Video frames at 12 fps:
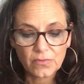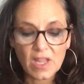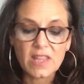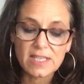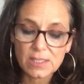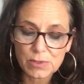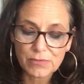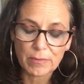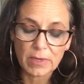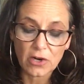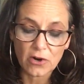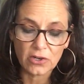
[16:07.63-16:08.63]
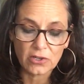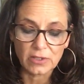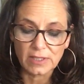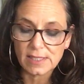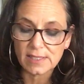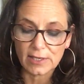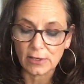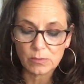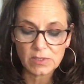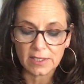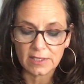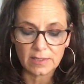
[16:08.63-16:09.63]
And this was from an article on Snopes
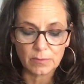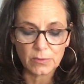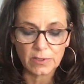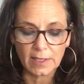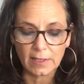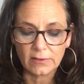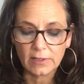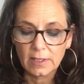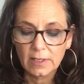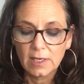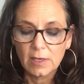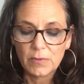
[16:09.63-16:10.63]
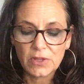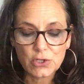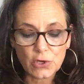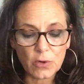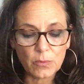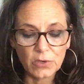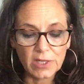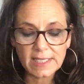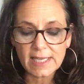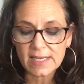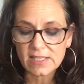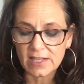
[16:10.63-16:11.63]
that I didn't print out. But the term really
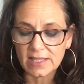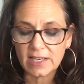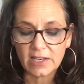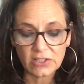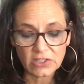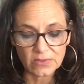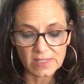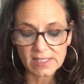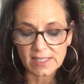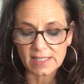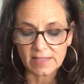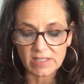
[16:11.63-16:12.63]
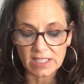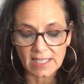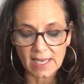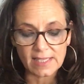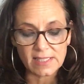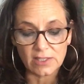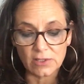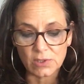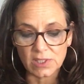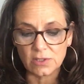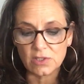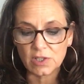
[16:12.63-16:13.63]
takes on the characteristics of today's
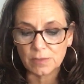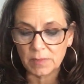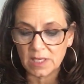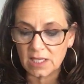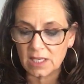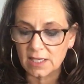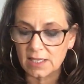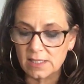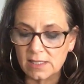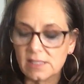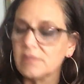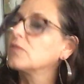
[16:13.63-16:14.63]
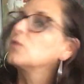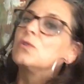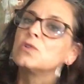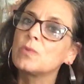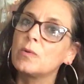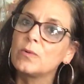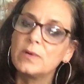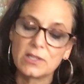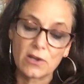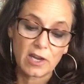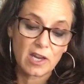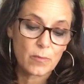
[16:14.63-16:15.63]
usage because, of course, what were we
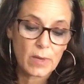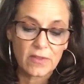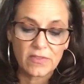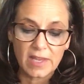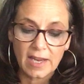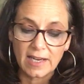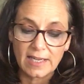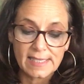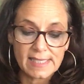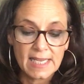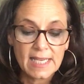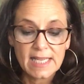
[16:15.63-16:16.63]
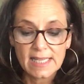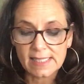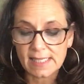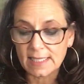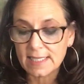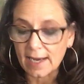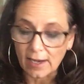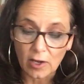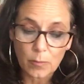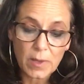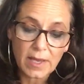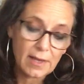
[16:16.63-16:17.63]
talking about in the 80s? The
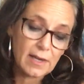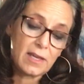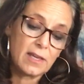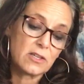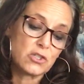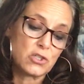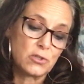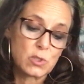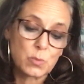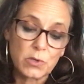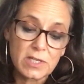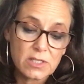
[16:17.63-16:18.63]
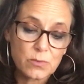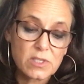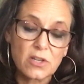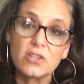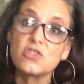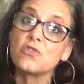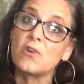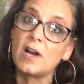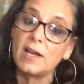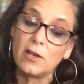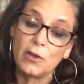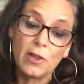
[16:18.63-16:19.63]
Satanic Panic, Judas Priest was on
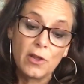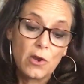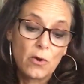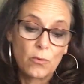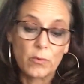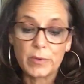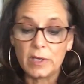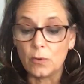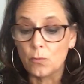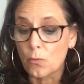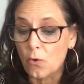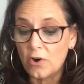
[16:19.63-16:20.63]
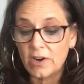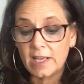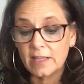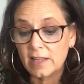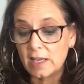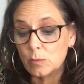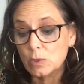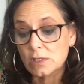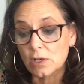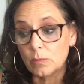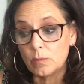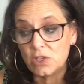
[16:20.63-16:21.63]
trial, we're putting warning labels
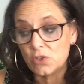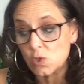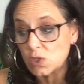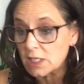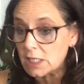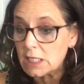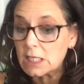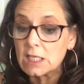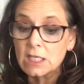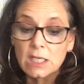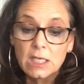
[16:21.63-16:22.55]
on music.